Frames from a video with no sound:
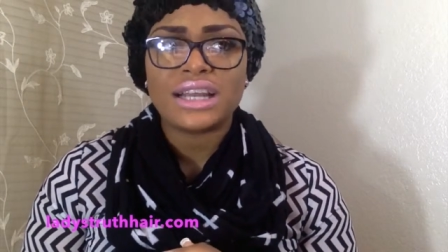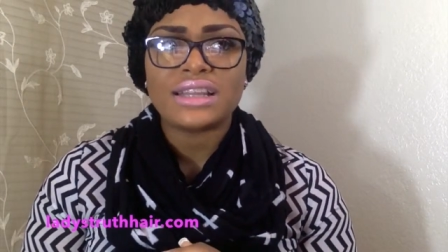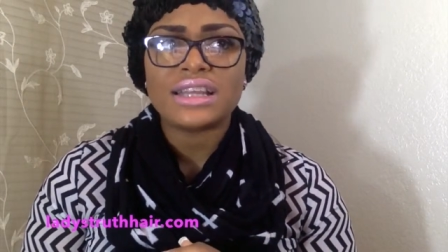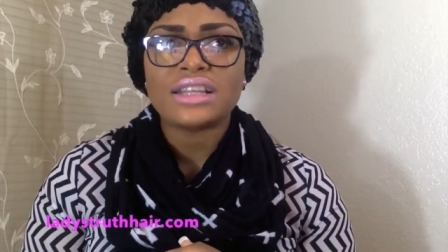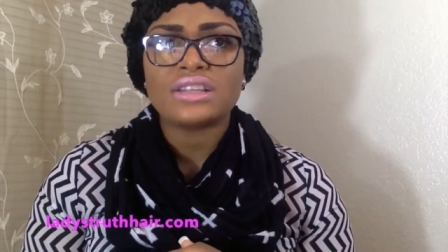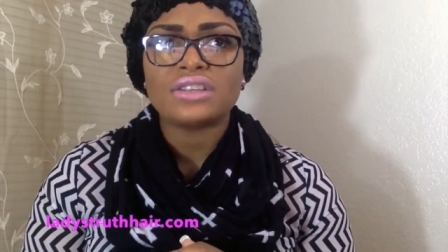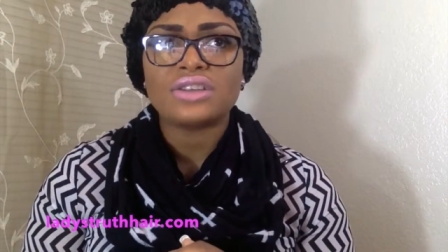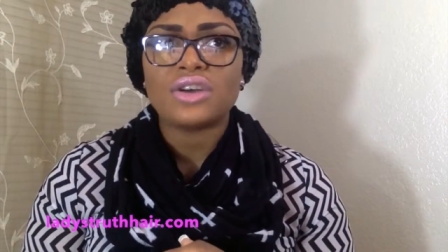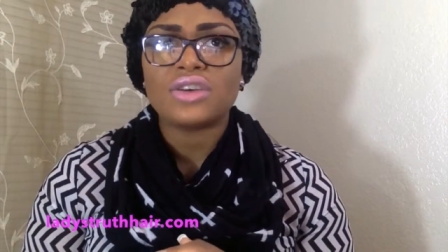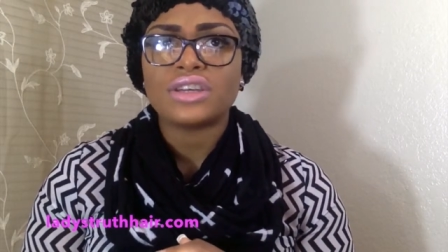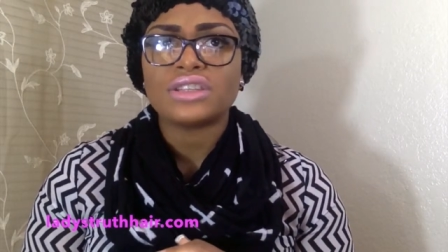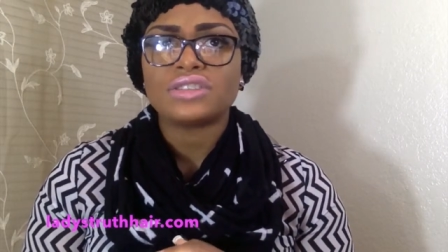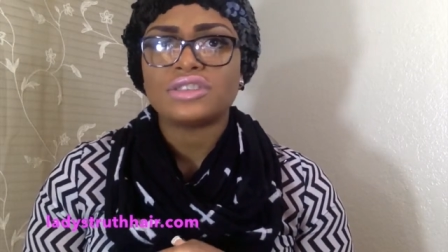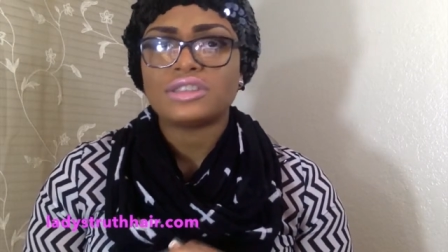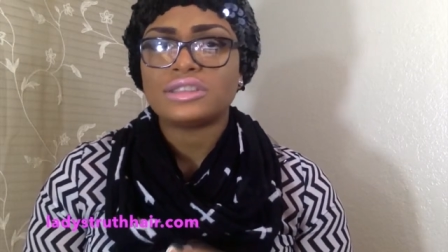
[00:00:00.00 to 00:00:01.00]
I think the
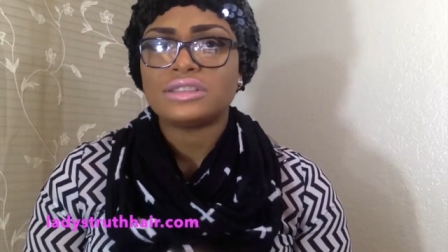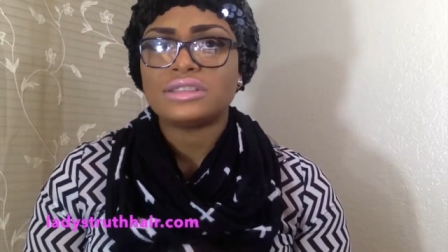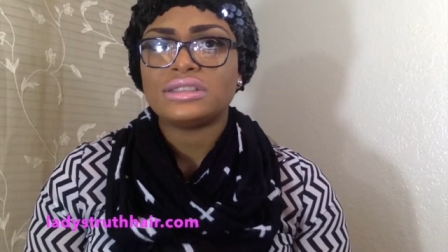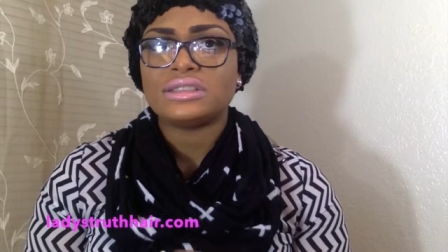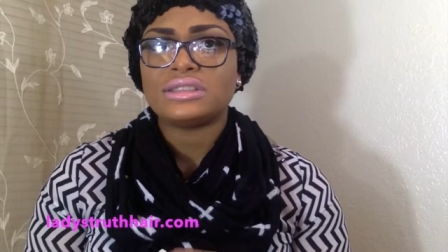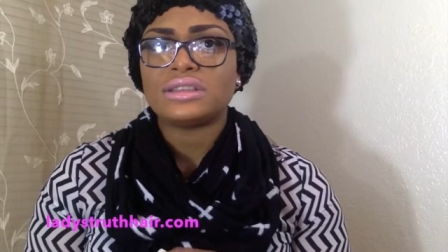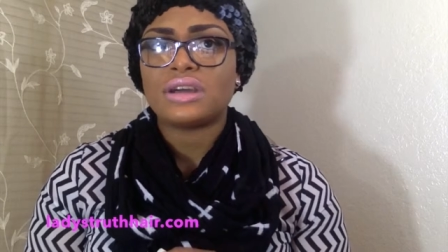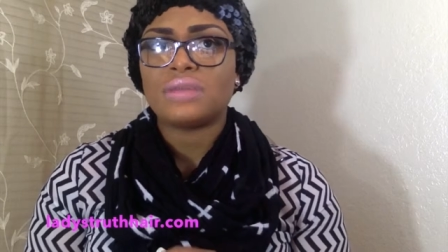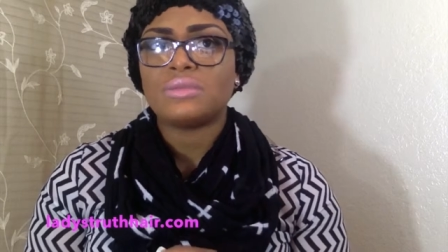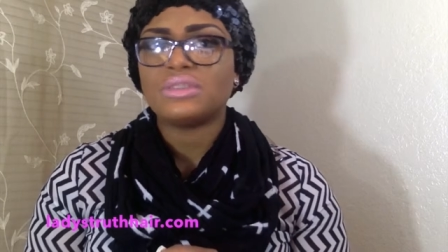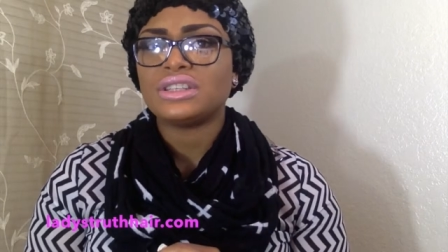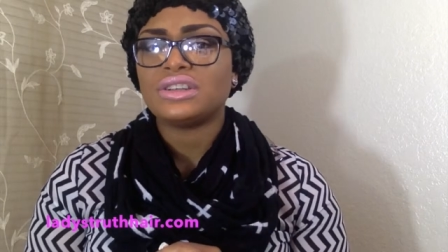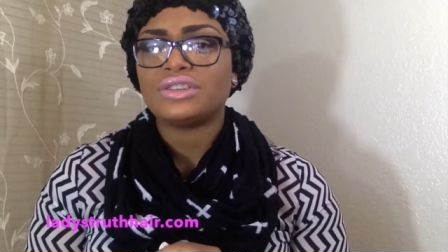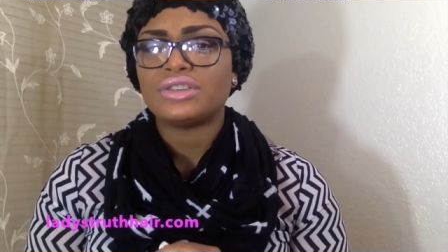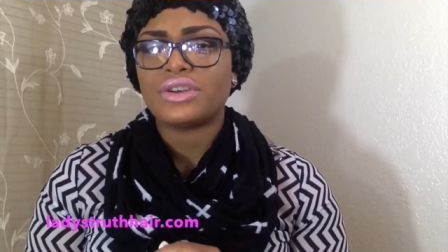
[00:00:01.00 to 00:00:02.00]
longest are, is
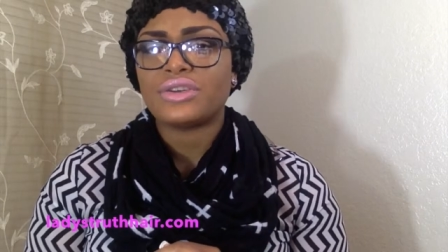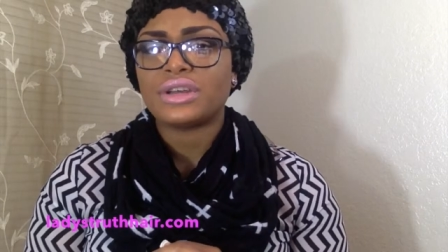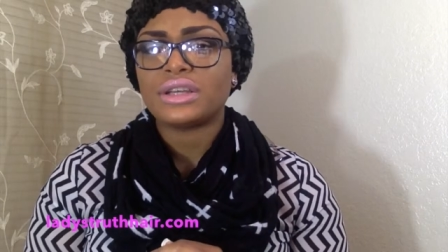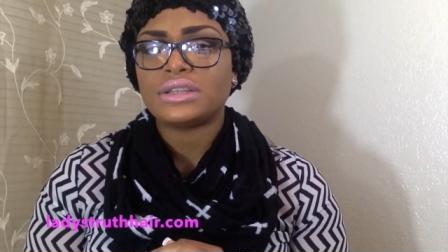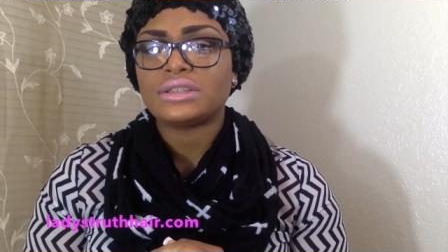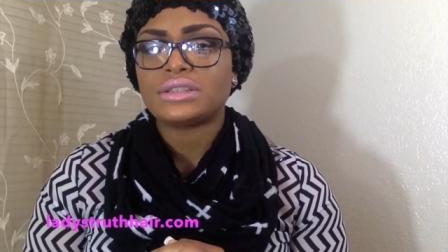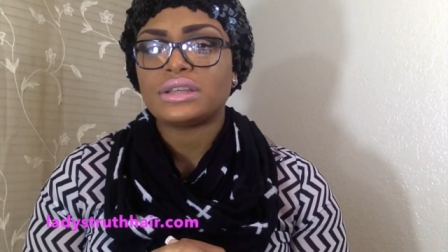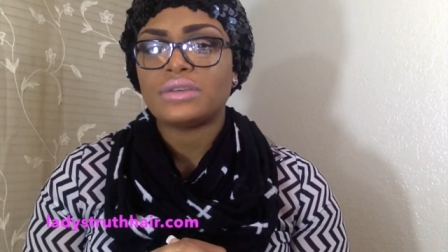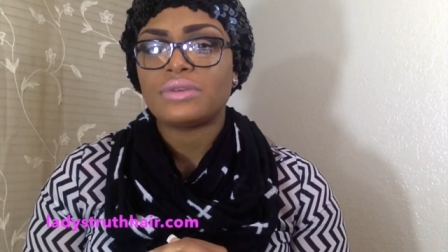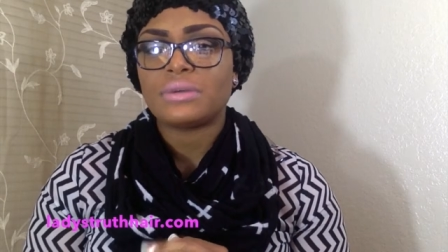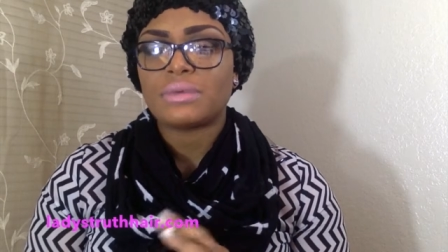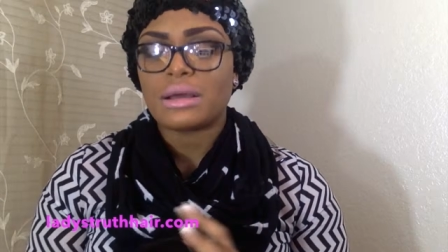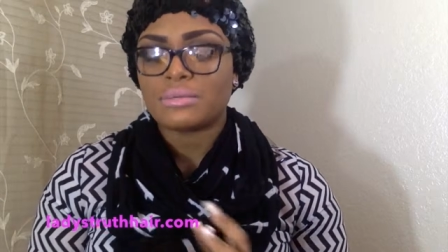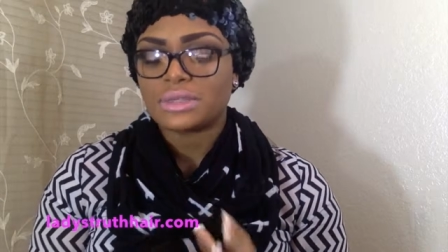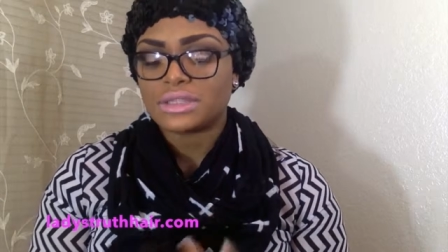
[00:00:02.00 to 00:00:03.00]
almost in the thirties, if
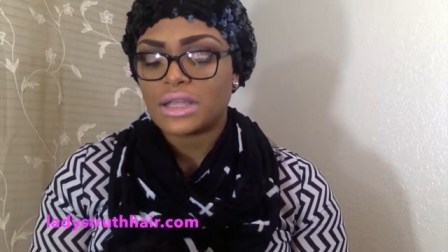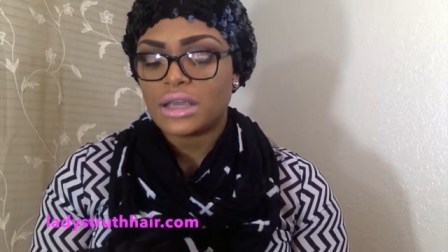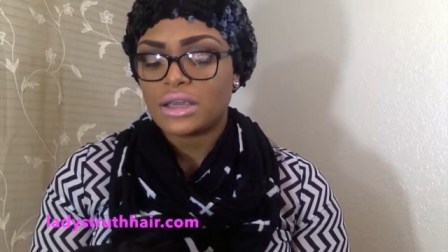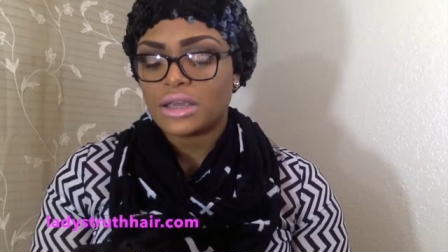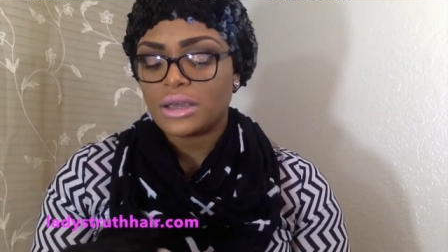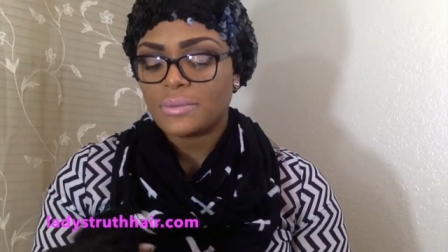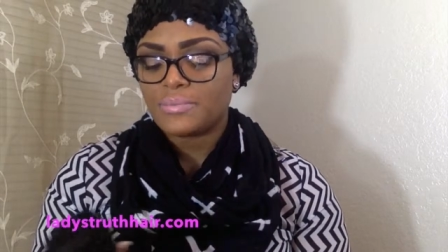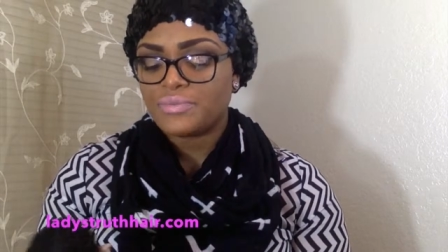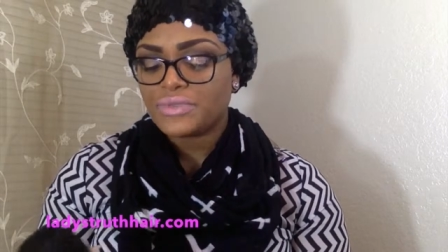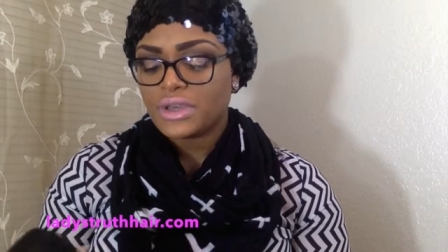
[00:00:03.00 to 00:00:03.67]
I'm not mistaken.